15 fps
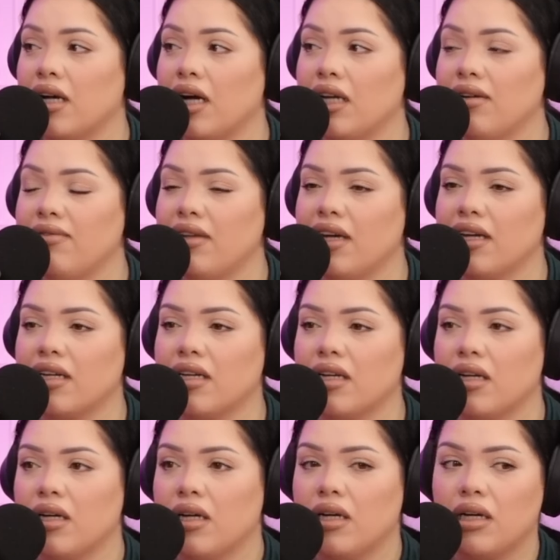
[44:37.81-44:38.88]
kind of like
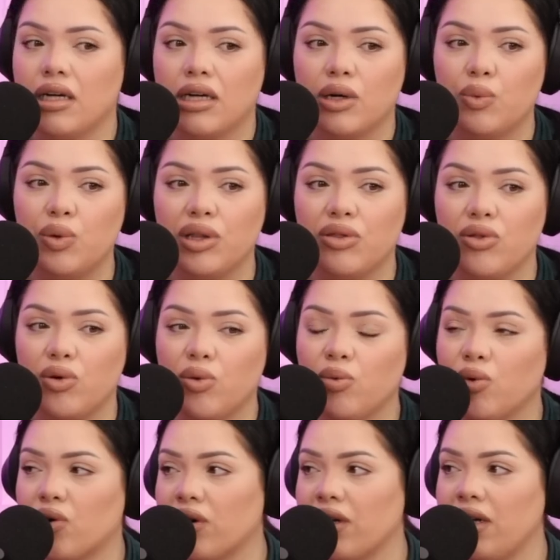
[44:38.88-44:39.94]
with no
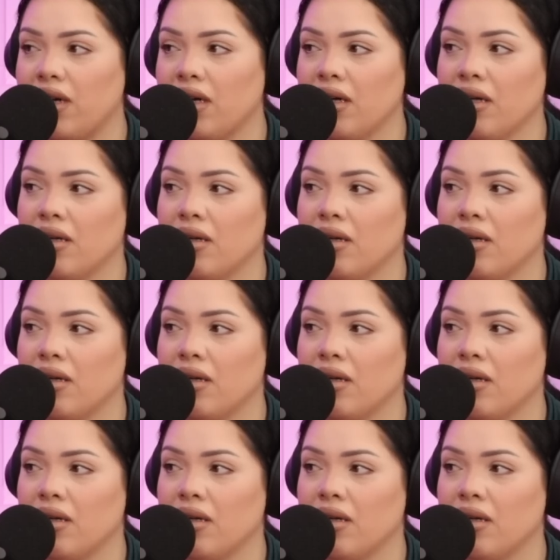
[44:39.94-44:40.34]
warning.